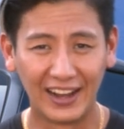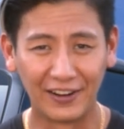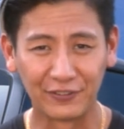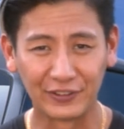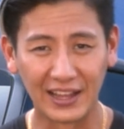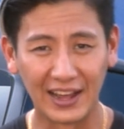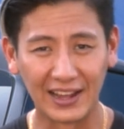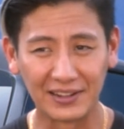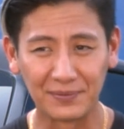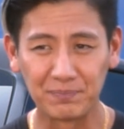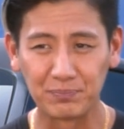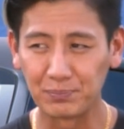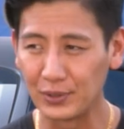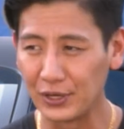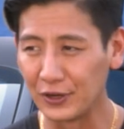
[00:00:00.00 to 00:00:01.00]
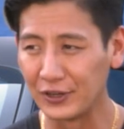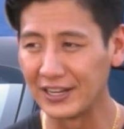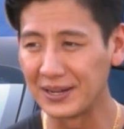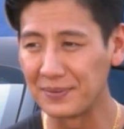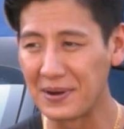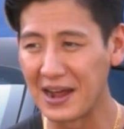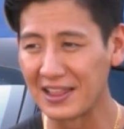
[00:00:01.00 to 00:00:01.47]
for that
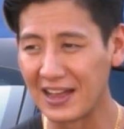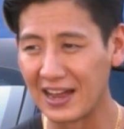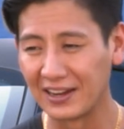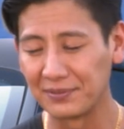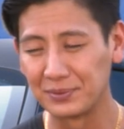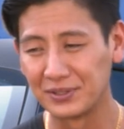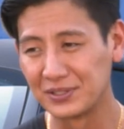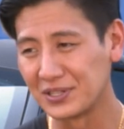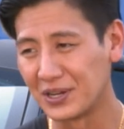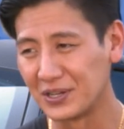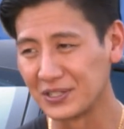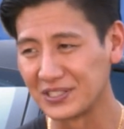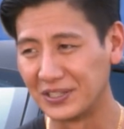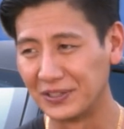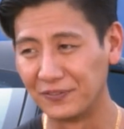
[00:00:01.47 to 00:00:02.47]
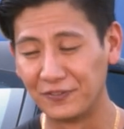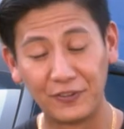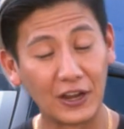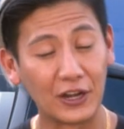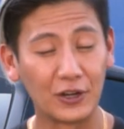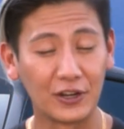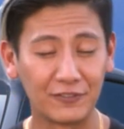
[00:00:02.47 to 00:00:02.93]
period in my life, but it was also
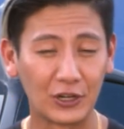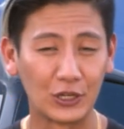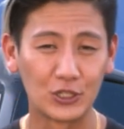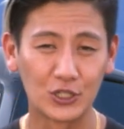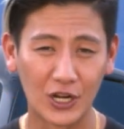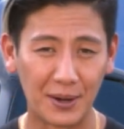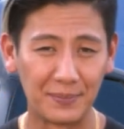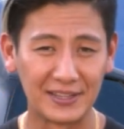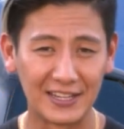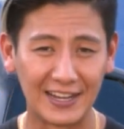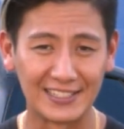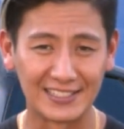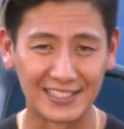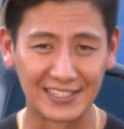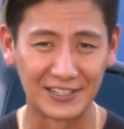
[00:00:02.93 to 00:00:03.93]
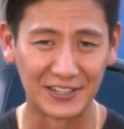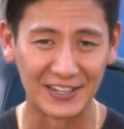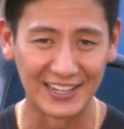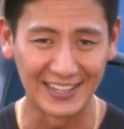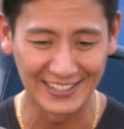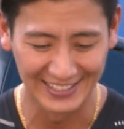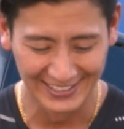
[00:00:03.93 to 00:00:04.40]
very, very traumatizing, all
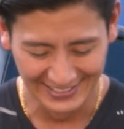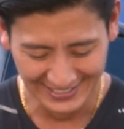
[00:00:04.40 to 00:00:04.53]
right?